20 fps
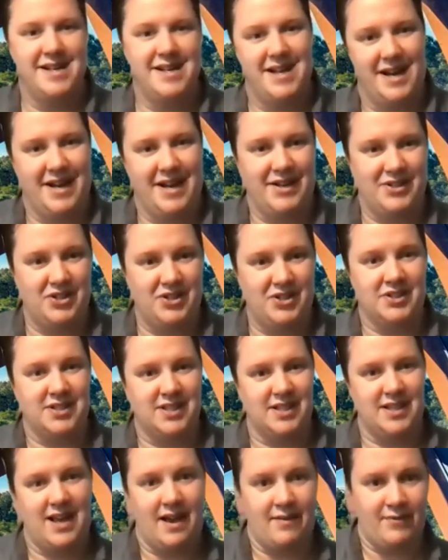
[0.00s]
and just
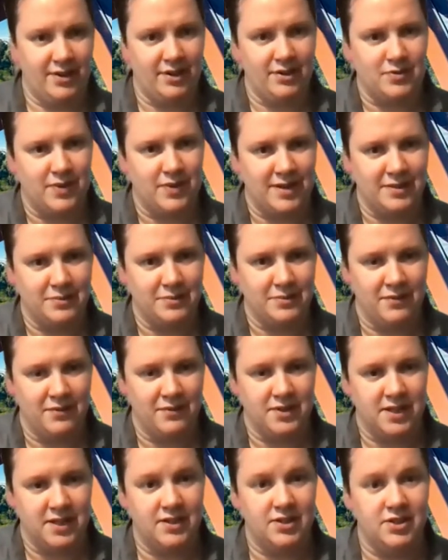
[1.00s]
having those random
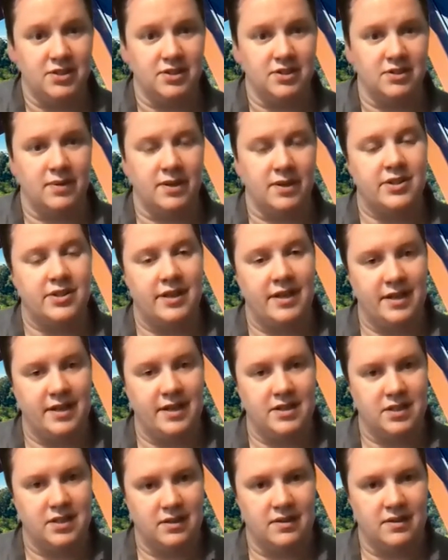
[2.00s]
conversations to actually
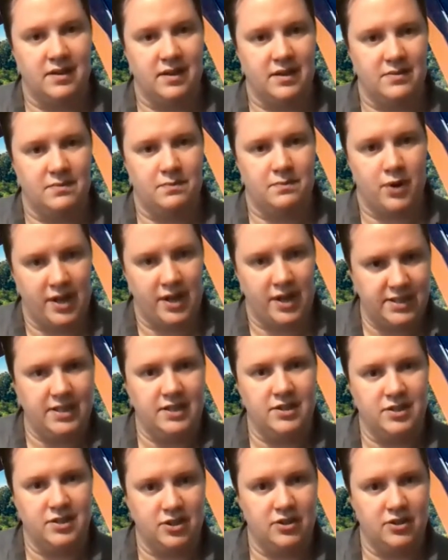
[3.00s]
bring it
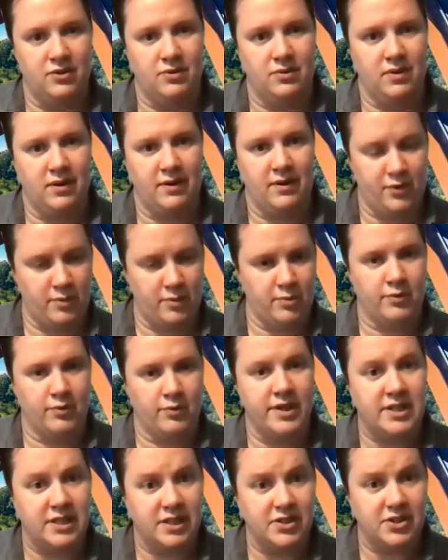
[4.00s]
into a formal
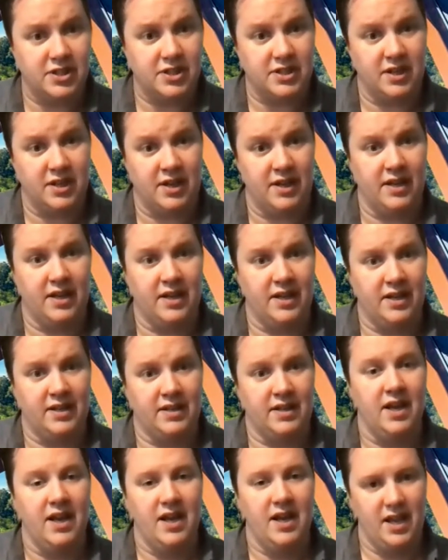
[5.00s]
research design and
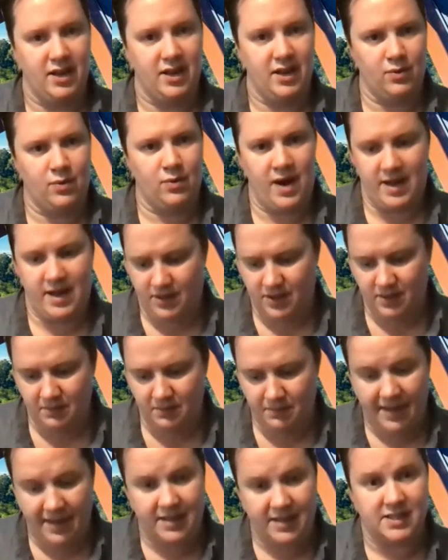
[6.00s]
in a way that
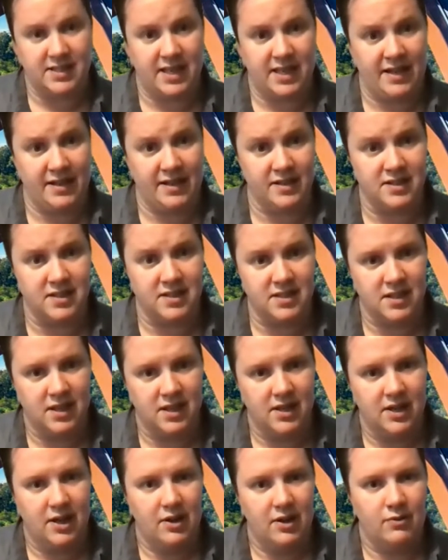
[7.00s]
makes sense,
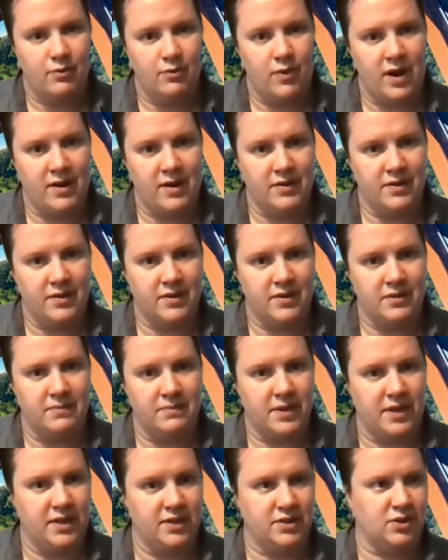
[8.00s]
rather than
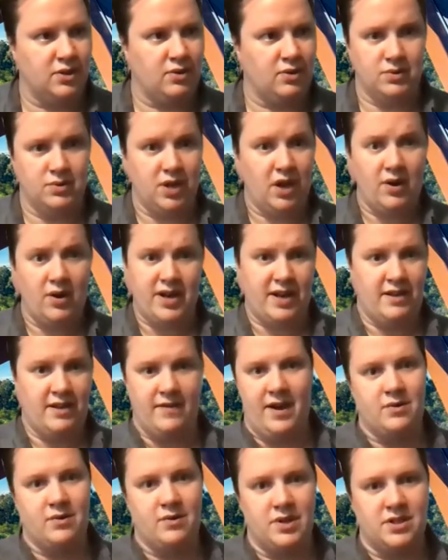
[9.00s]
being told, okay, you've
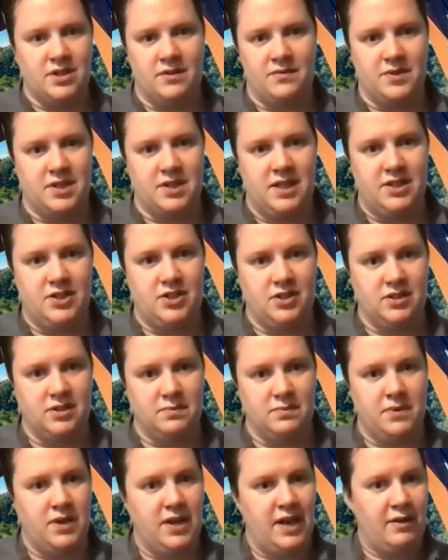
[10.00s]
had all these conversations,
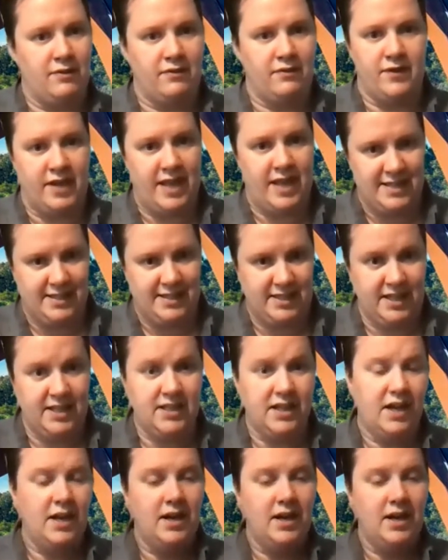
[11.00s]
but now forget it,